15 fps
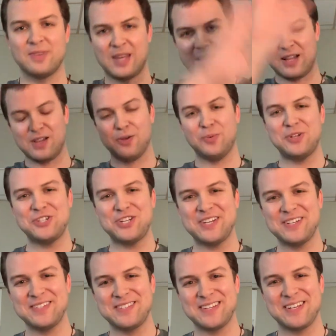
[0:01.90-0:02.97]
Hello,
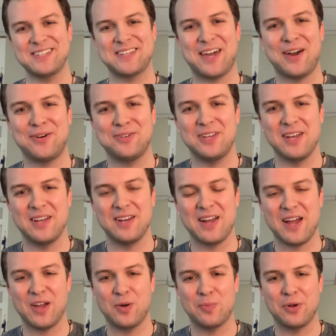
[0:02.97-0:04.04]
witches. It's Keldon. I
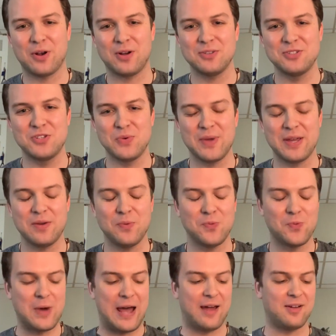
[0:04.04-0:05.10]
hope you're all doing
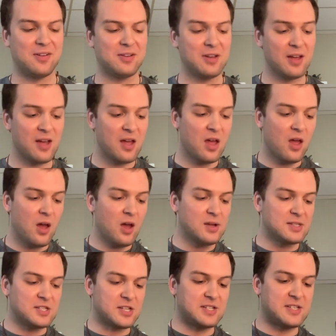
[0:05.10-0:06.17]
well.
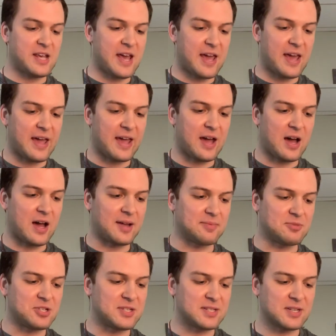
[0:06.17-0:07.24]
Today, I'm
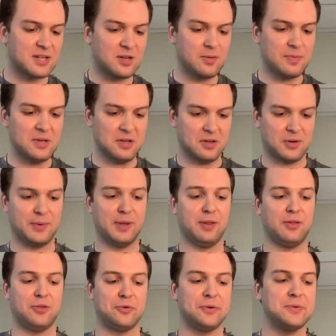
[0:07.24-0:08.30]
just going to be going
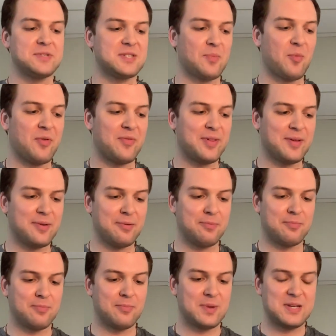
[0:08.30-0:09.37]
through some of the
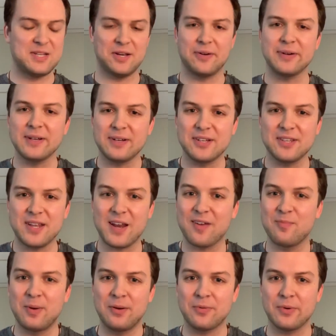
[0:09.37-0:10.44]
material that I've
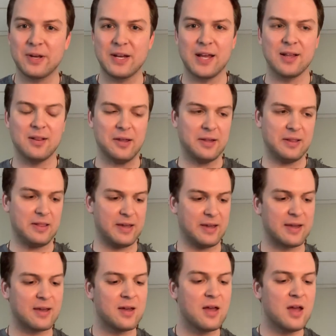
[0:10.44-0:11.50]
been reading
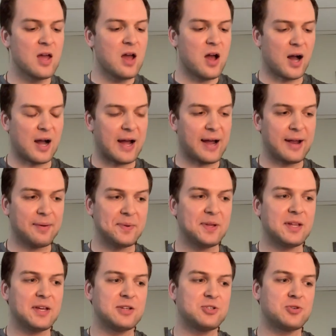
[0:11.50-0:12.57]
lately. I really
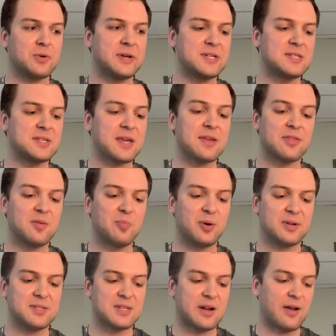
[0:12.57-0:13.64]
enjoy seeing the
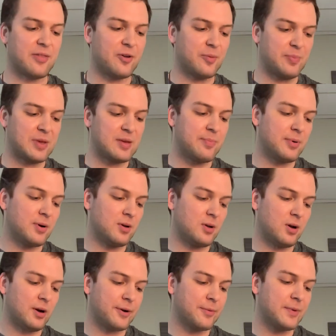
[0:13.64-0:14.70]
books that other people
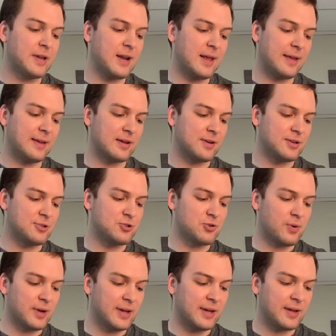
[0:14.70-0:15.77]
are reading and
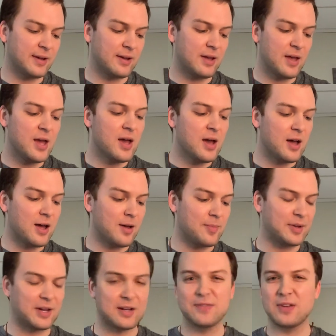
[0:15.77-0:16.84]
enjoying, and
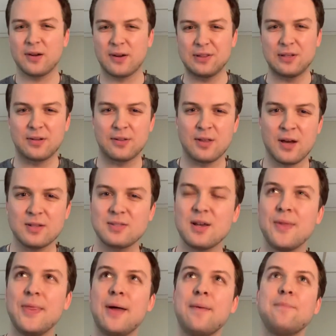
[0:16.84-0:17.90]
kind of hearing their thoughts
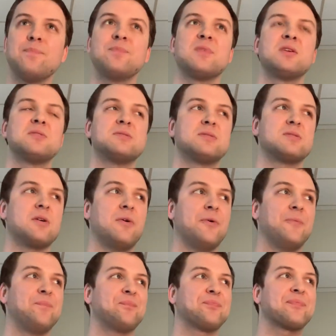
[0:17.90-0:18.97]
on them.
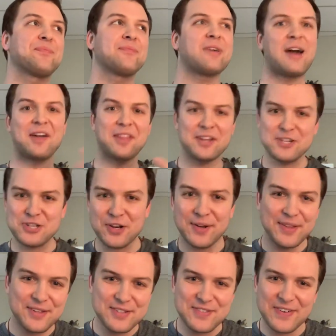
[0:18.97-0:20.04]
So, I like
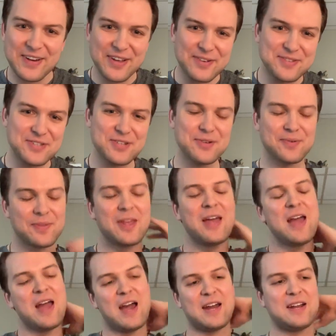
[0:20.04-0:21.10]
sharing those videos too.
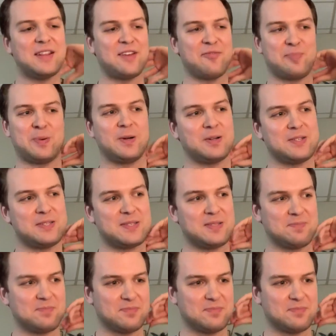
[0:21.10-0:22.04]
And I love books.